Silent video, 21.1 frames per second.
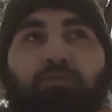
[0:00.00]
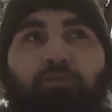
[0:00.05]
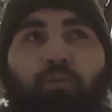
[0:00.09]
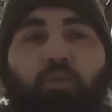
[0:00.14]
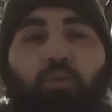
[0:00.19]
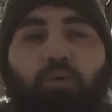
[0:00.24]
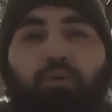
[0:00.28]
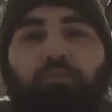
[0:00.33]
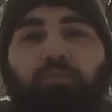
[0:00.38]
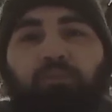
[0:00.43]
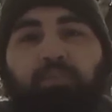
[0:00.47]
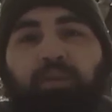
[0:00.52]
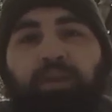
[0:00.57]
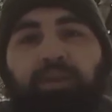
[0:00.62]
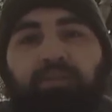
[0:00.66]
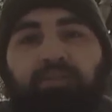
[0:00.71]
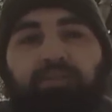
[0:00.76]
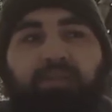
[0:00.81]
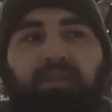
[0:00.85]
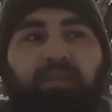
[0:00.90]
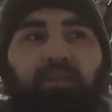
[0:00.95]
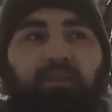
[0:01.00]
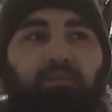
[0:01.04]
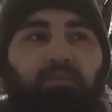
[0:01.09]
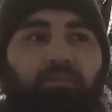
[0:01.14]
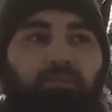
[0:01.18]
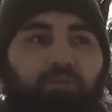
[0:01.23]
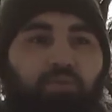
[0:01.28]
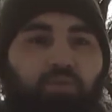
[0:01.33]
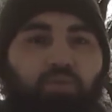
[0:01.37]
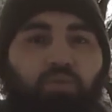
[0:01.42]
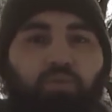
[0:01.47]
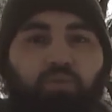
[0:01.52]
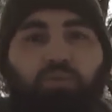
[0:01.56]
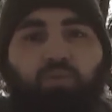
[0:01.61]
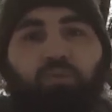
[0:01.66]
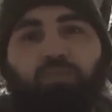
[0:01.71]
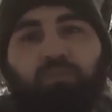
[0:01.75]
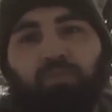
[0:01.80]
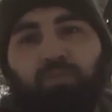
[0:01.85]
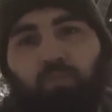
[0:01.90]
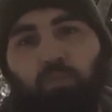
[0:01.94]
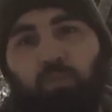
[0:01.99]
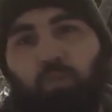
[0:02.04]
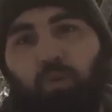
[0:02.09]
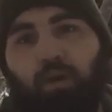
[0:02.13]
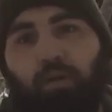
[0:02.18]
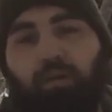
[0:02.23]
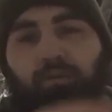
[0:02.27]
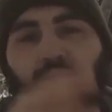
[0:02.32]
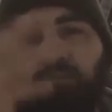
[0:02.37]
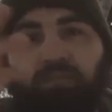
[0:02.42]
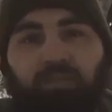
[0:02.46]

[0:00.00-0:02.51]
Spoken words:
for replacing two tools for one?